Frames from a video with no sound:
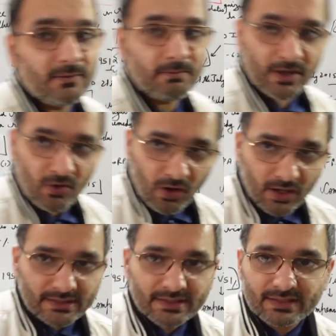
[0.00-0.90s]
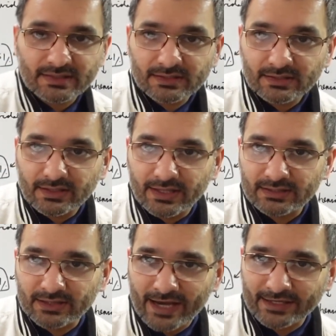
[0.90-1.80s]
Because
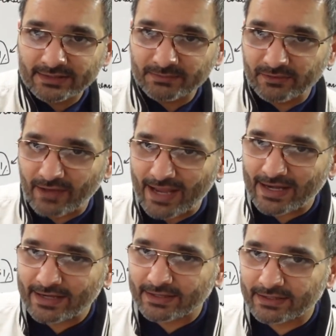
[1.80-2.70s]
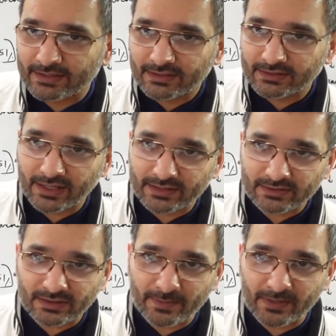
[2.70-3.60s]
his right has been violated, there is
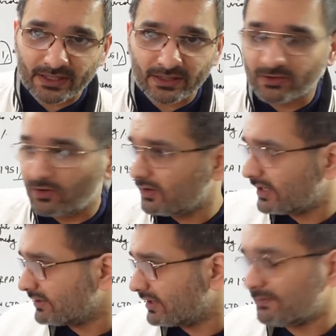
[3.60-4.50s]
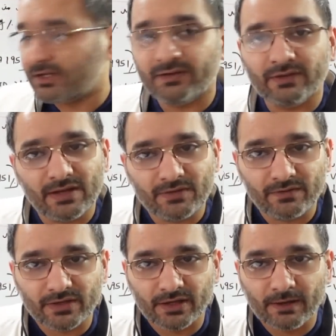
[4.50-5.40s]
a remedy in law, and the remedy we have
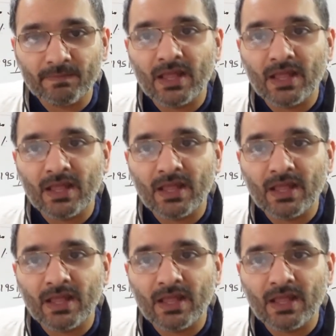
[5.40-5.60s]
given here.